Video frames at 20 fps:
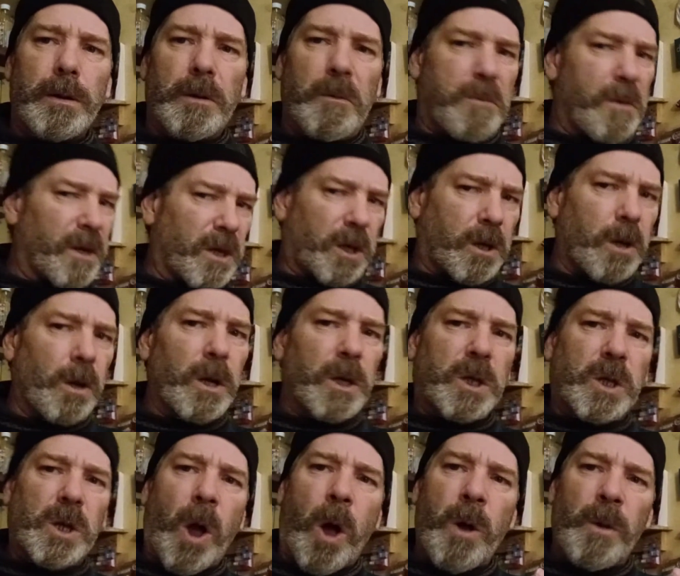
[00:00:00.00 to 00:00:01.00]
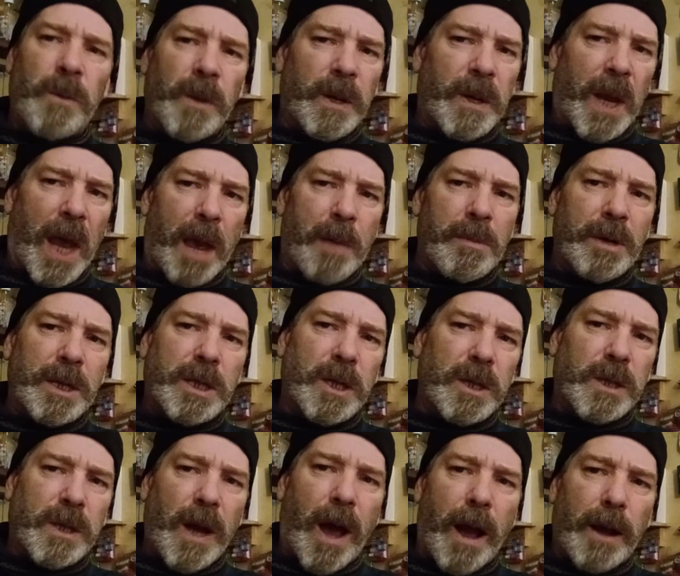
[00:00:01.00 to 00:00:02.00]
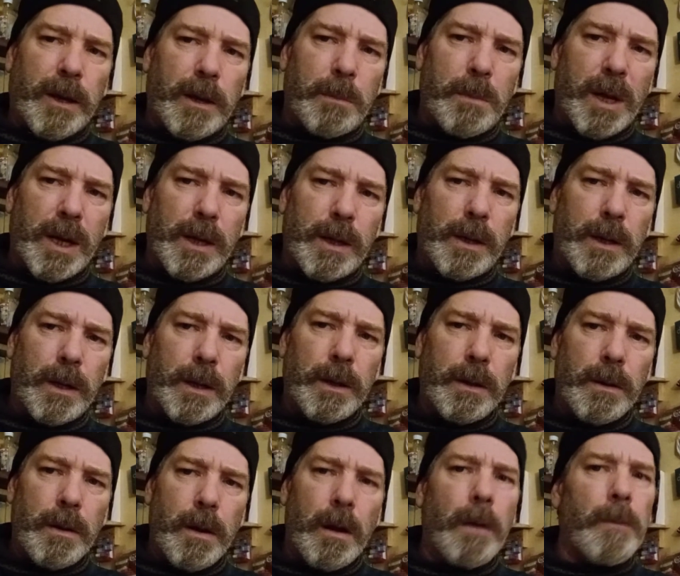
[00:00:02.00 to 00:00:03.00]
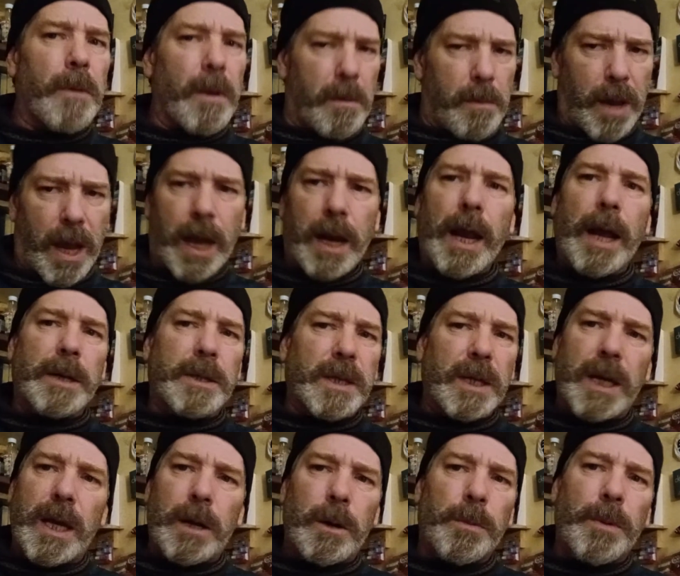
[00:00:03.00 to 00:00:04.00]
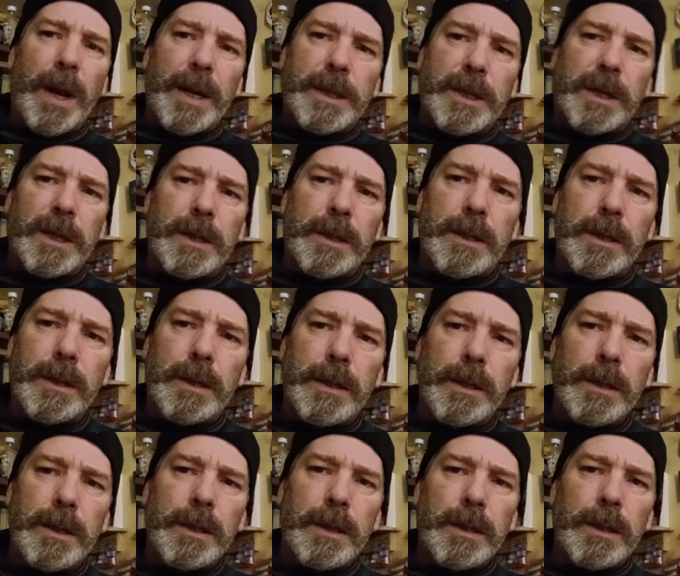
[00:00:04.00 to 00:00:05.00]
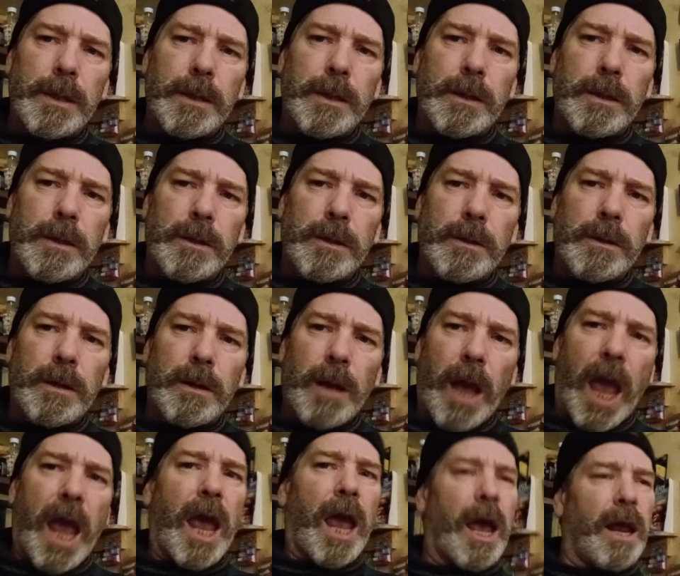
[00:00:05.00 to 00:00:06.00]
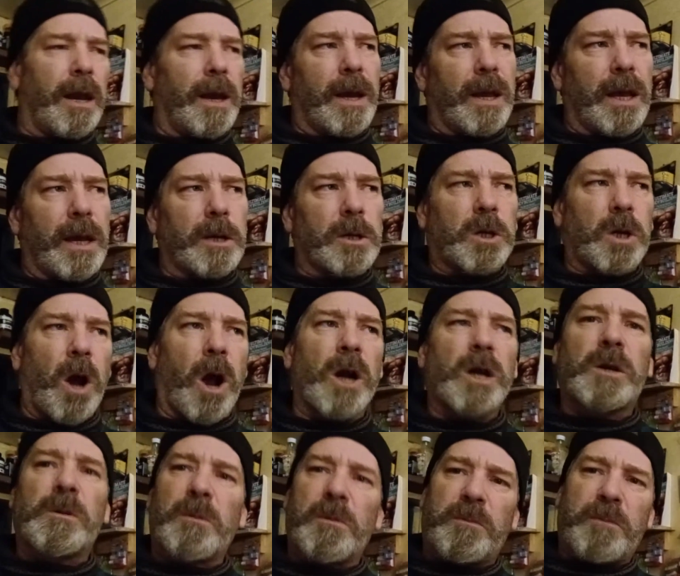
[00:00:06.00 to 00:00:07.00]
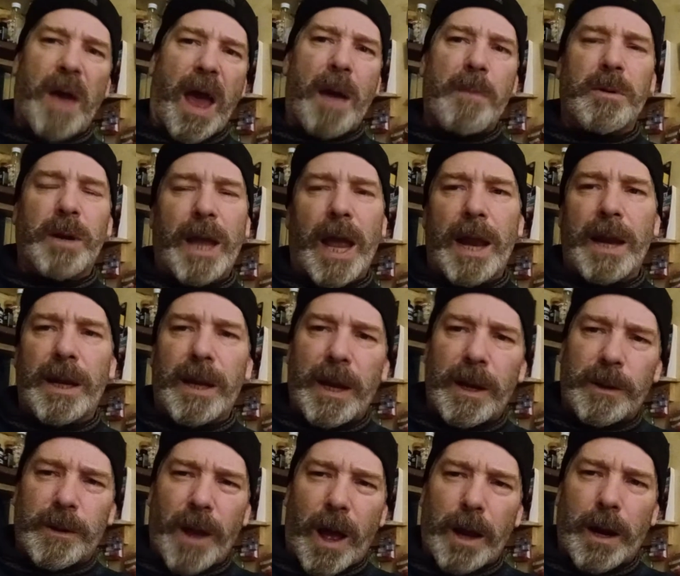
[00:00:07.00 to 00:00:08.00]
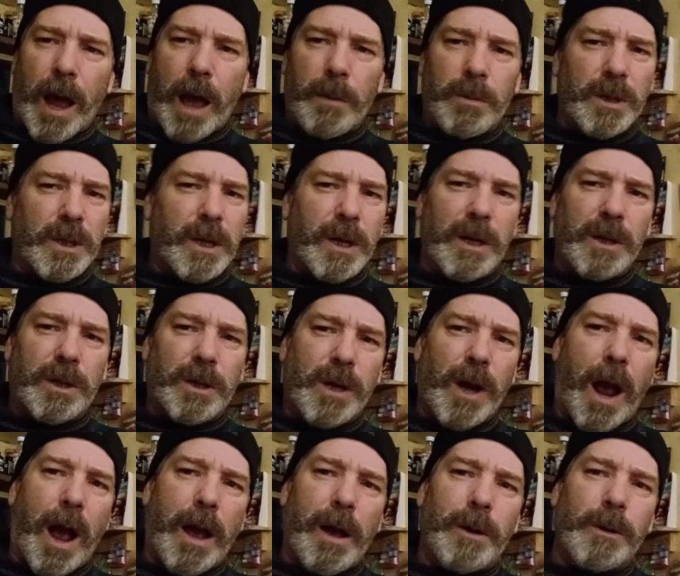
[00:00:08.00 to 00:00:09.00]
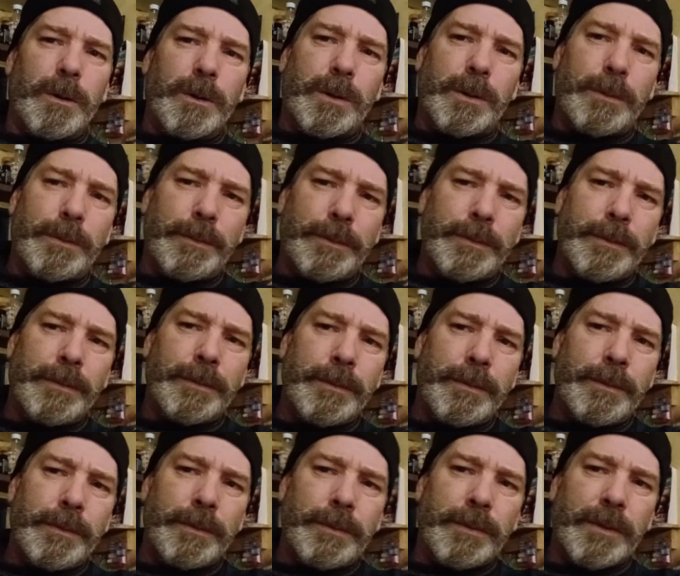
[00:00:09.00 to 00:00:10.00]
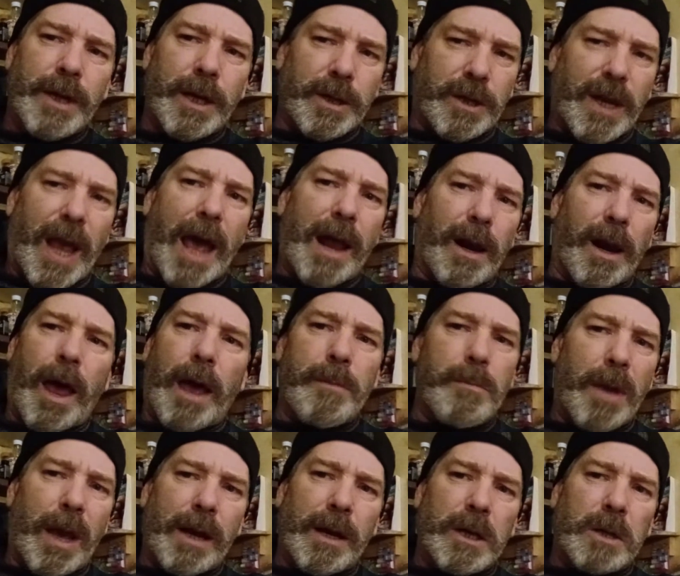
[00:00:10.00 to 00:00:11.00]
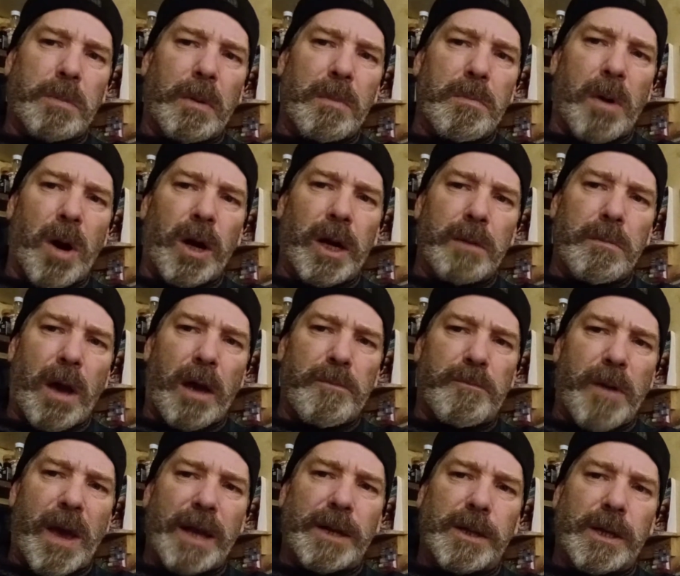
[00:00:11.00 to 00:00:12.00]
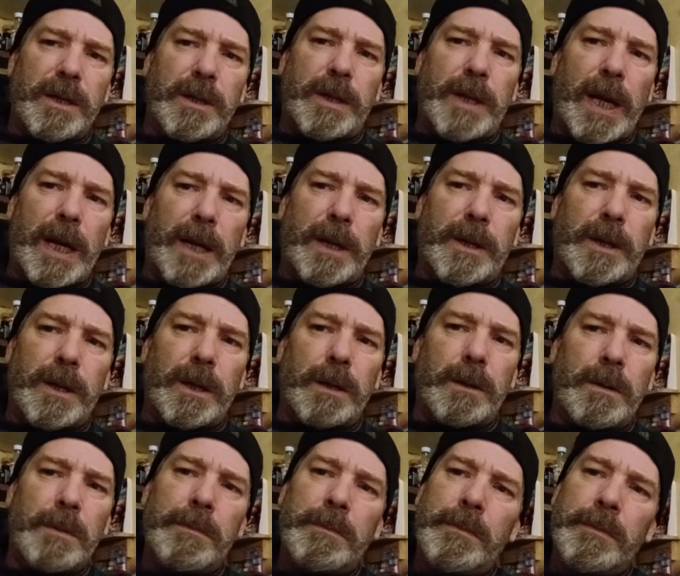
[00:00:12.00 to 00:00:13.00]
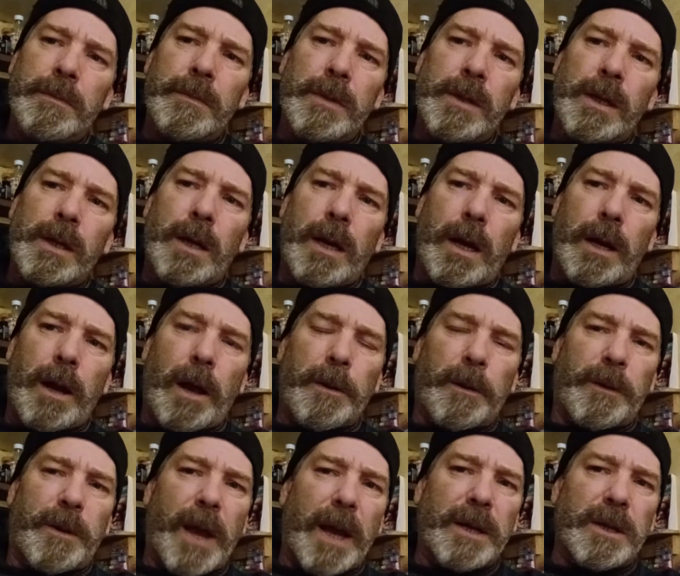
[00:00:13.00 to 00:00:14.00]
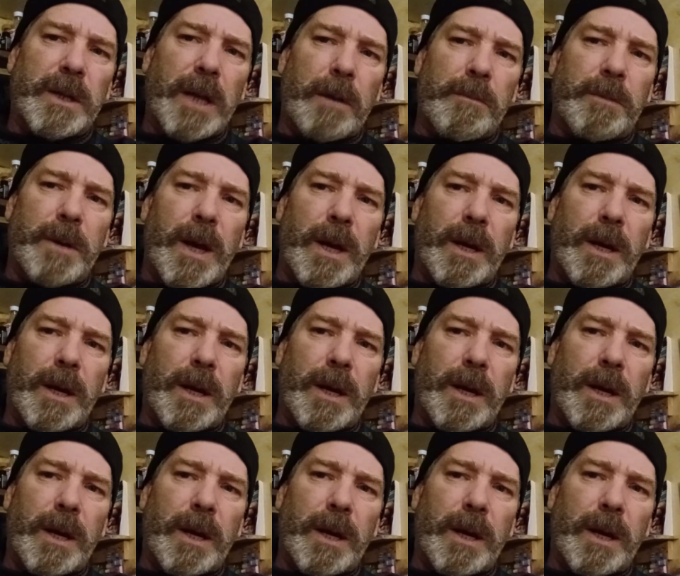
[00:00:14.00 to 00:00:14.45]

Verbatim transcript: The physical assault and the damage is documented. The man has to get arrested. And he can get charged for fabricating he thought I was his child. The satellite man has been burning my face and teeth and and other things they've